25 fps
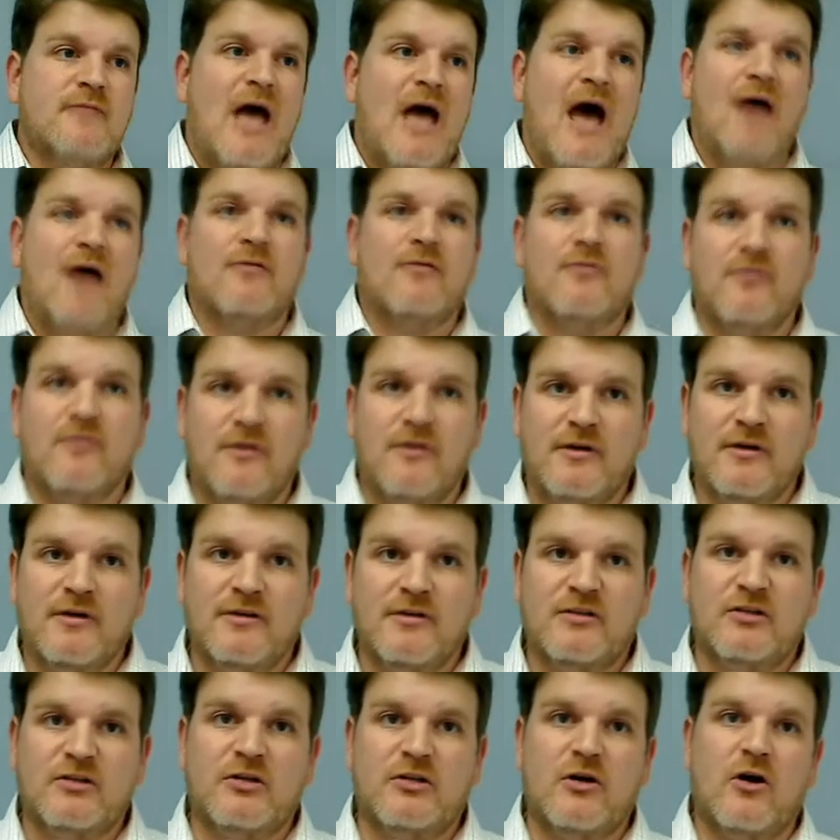after the
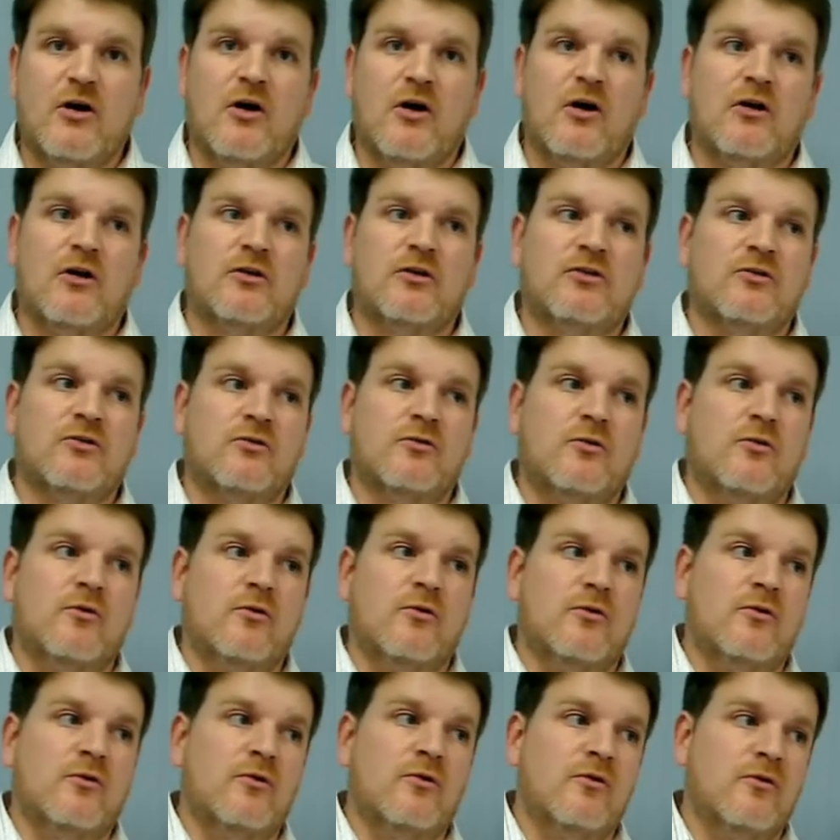discharge,
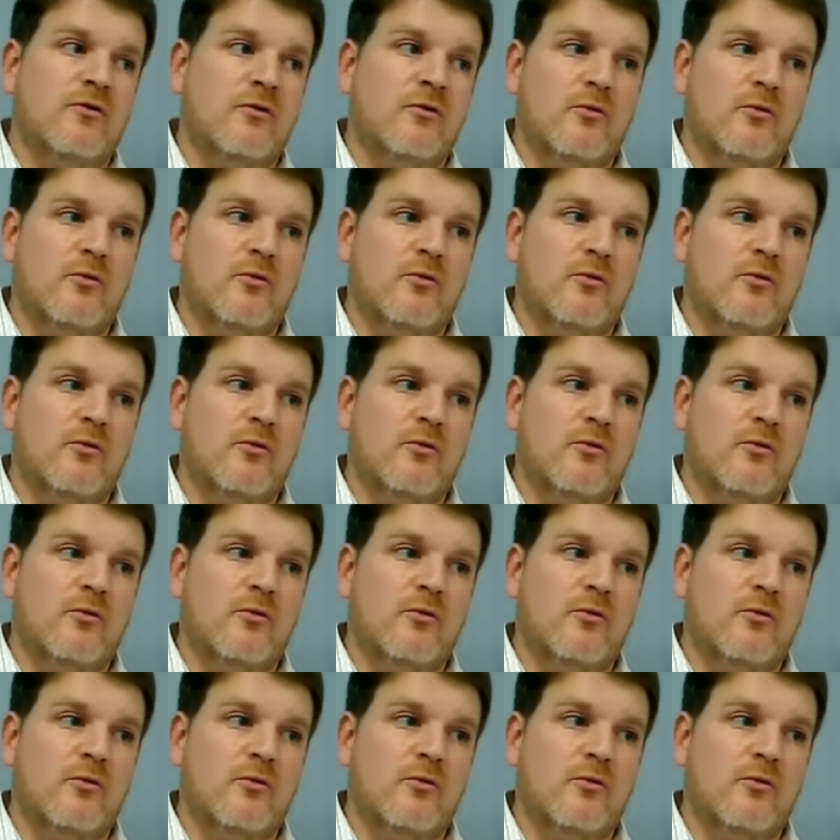or